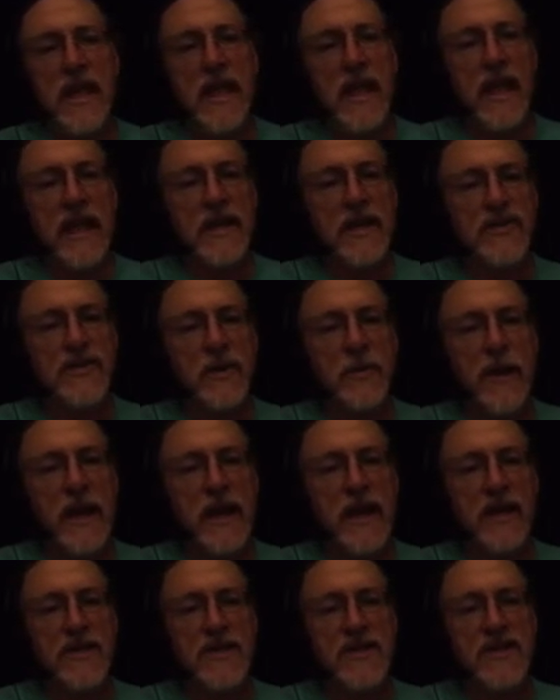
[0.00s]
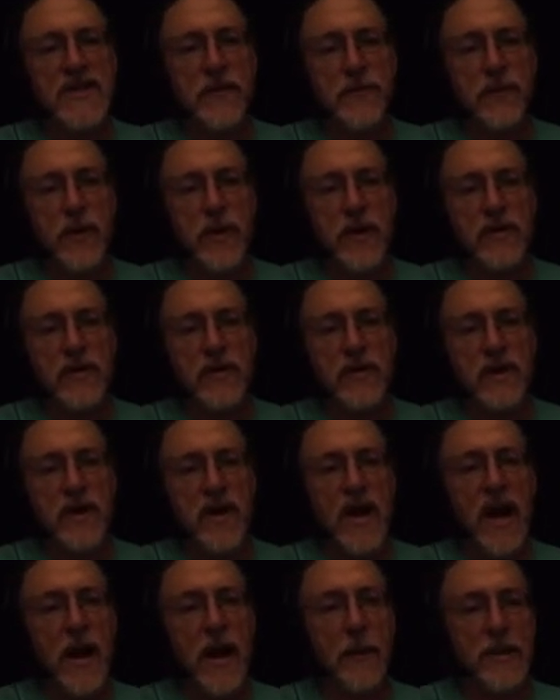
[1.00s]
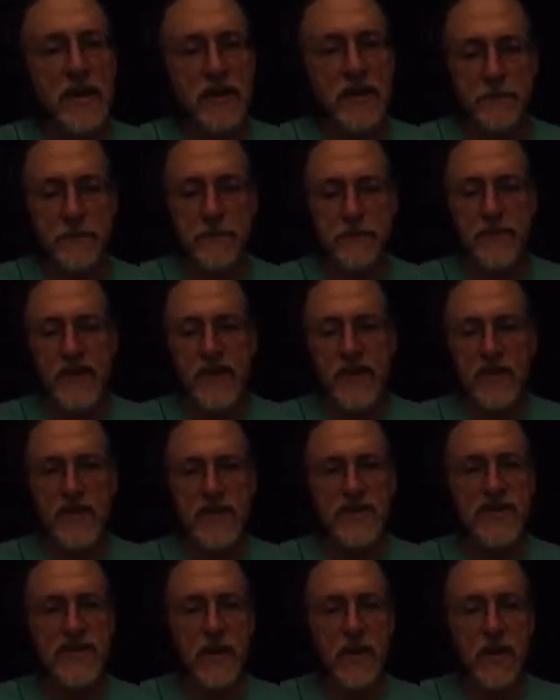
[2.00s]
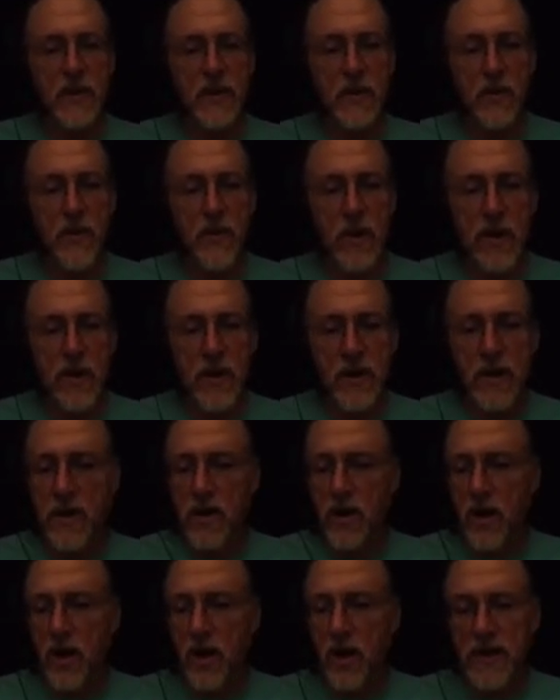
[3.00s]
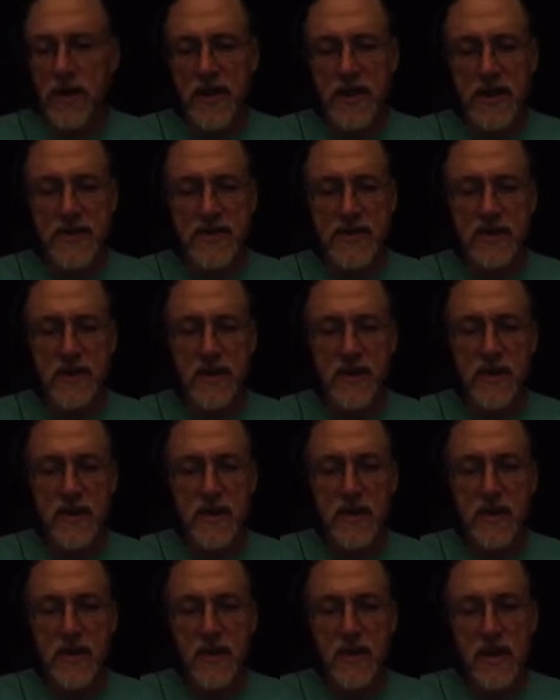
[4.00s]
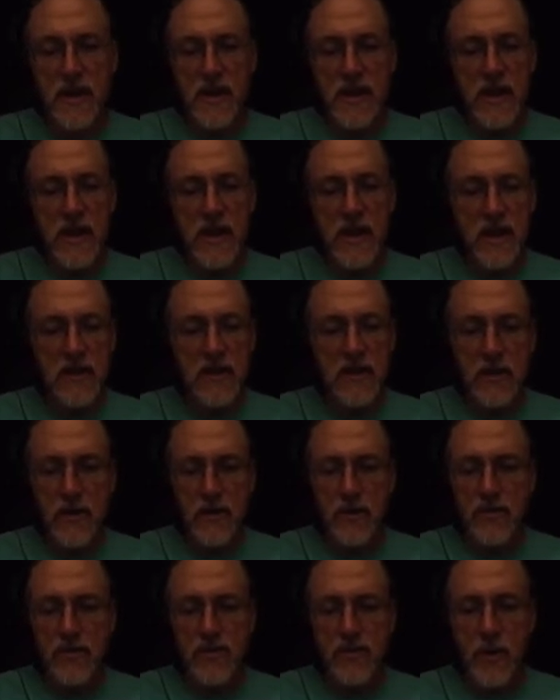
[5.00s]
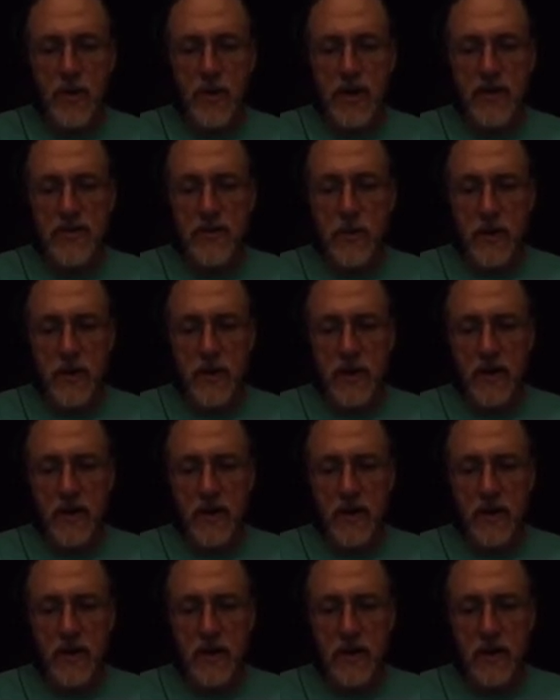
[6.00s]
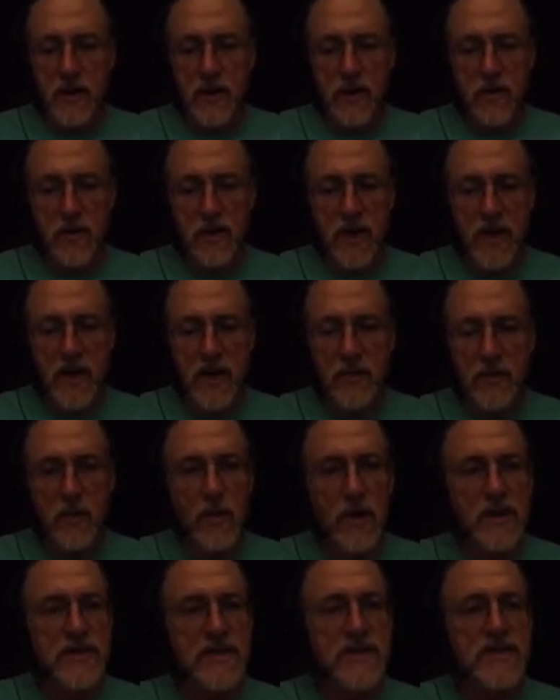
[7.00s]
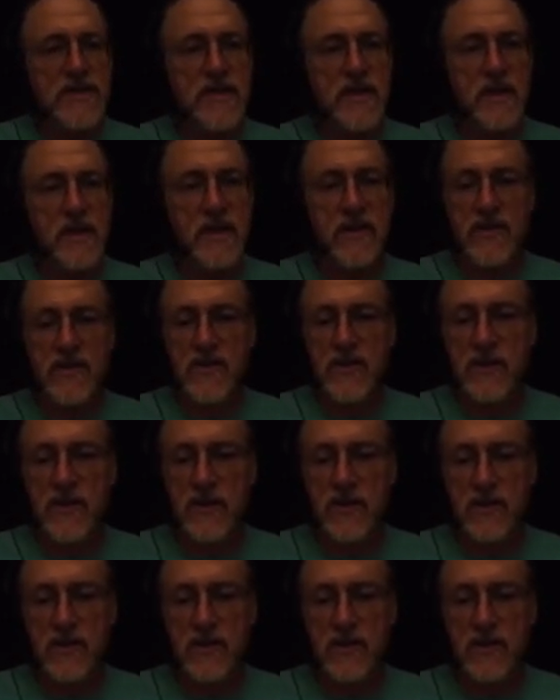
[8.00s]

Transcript: and this will make a different copy. So we're going to call this EU 2020-0916